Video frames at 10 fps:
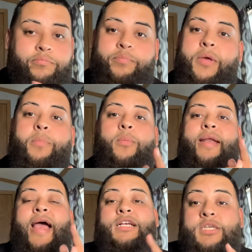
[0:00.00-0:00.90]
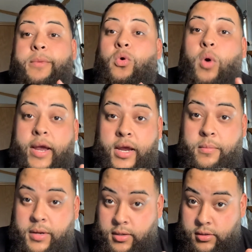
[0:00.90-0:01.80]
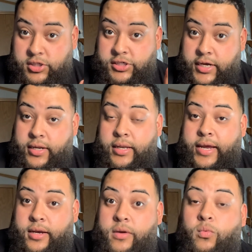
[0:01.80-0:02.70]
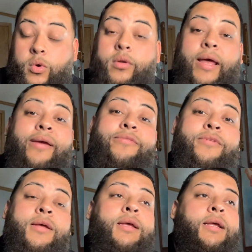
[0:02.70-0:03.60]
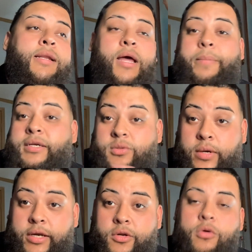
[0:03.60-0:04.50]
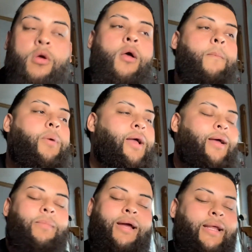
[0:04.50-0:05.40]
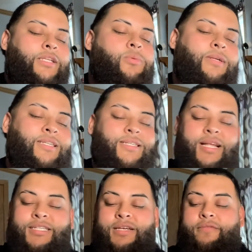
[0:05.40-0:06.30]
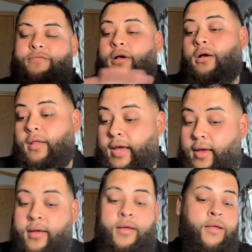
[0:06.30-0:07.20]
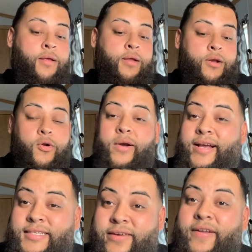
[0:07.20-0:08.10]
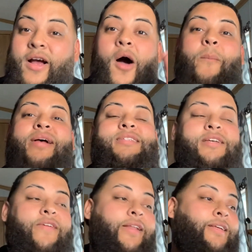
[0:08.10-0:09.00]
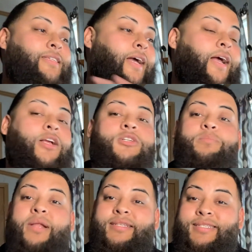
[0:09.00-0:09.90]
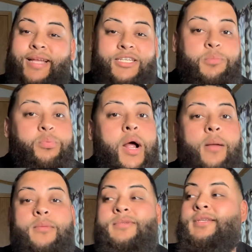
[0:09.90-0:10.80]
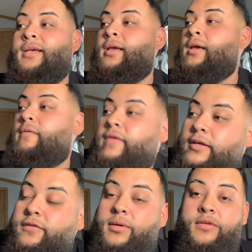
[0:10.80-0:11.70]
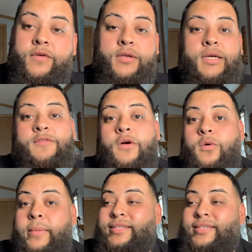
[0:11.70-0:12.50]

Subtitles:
people have been asking me who I am and shit, like in real life, not because of what I do. But I'm not gonna get too much into that shit. Fuck all that. No negativity, all positivity on this side. Count your blessings, not your problems. If you guys fuck this video, you guys fuck with me.